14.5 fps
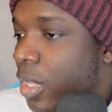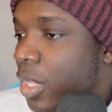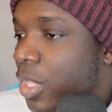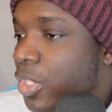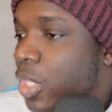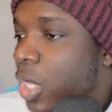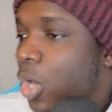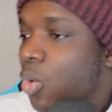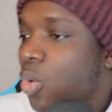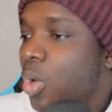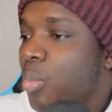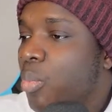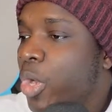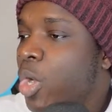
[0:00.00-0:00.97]

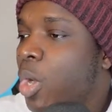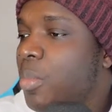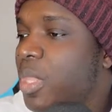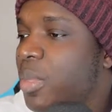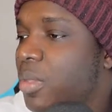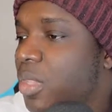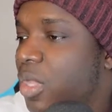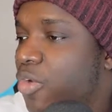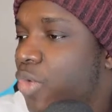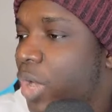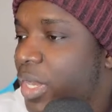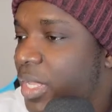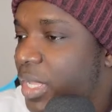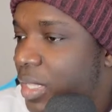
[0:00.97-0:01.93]
Yo, bring up the
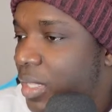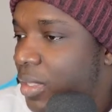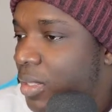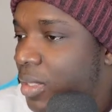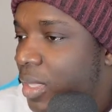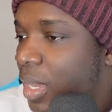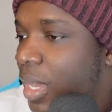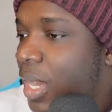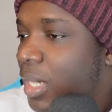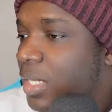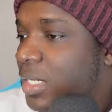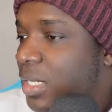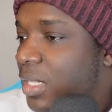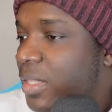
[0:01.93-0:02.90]
Chronicle
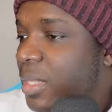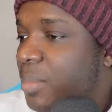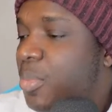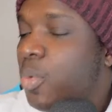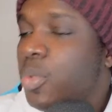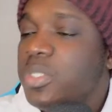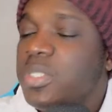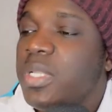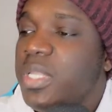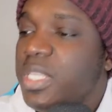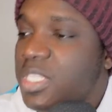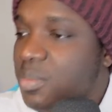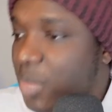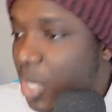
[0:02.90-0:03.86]
article they posted
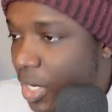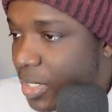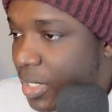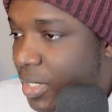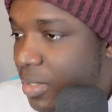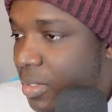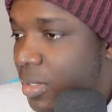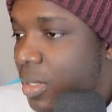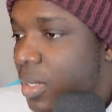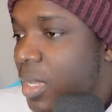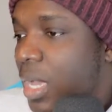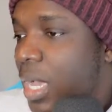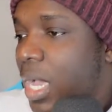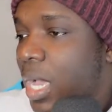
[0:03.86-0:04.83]
this morning.
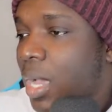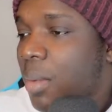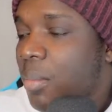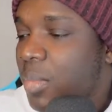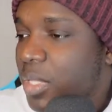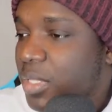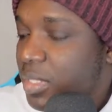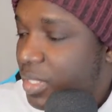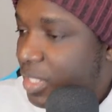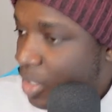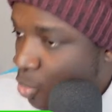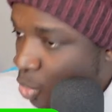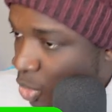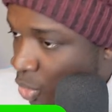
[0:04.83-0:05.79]

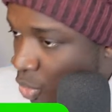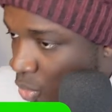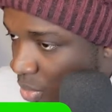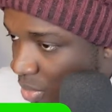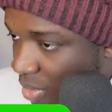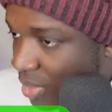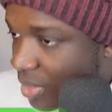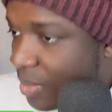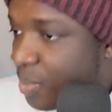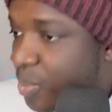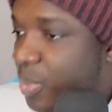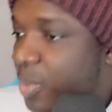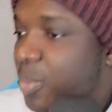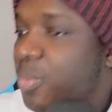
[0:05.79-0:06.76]
Could you
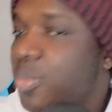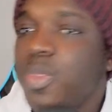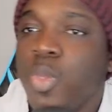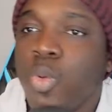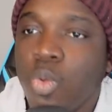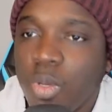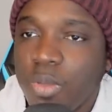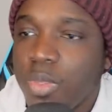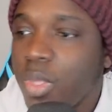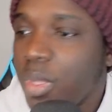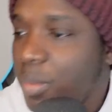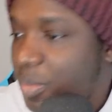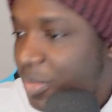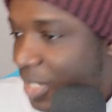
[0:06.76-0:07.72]
do
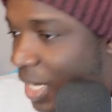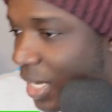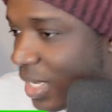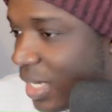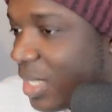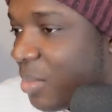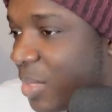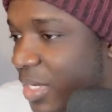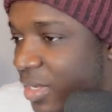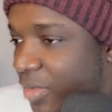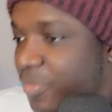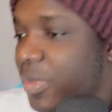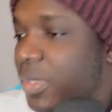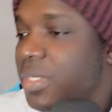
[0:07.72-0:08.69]
talk a little bit
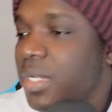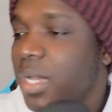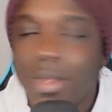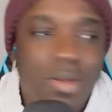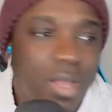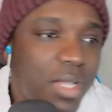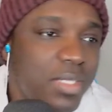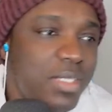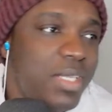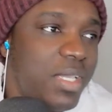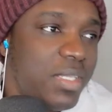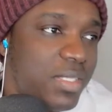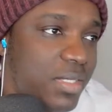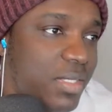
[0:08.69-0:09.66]
different? All right.
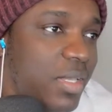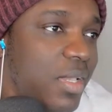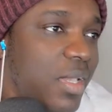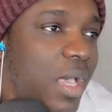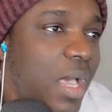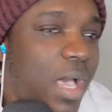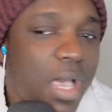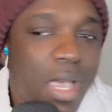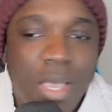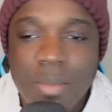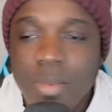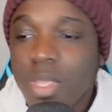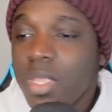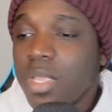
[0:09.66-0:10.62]
Yes.
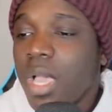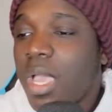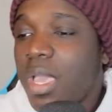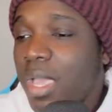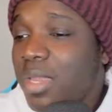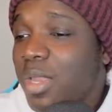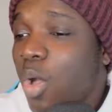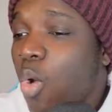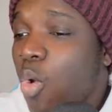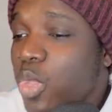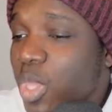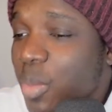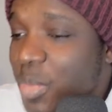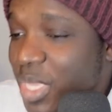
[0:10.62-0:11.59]
And oh,
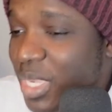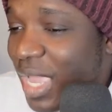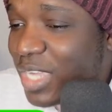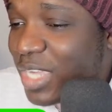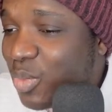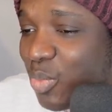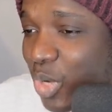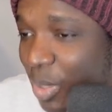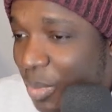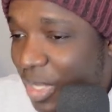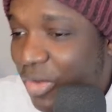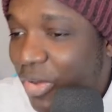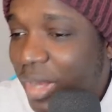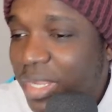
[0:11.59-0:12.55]
you mean I bring up the
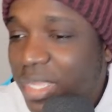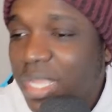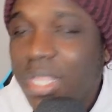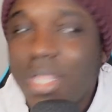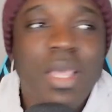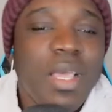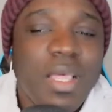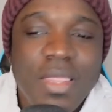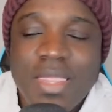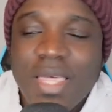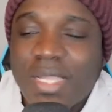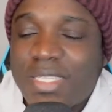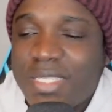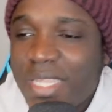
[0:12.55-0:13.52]
Chronicle
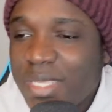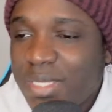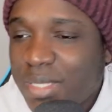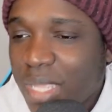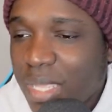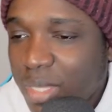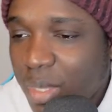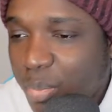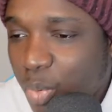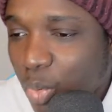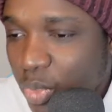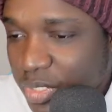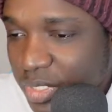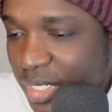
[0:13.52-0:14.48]
that they
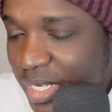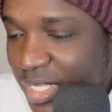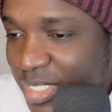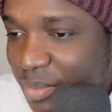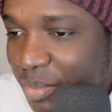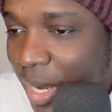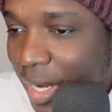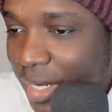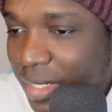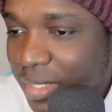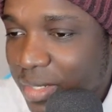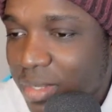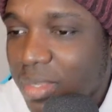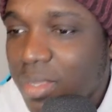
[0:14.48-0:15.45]
posted this
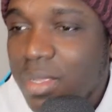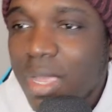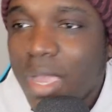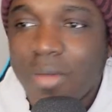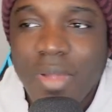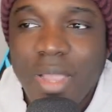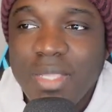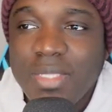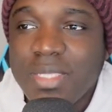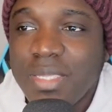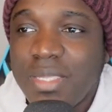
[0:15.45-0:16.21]
morning? All right.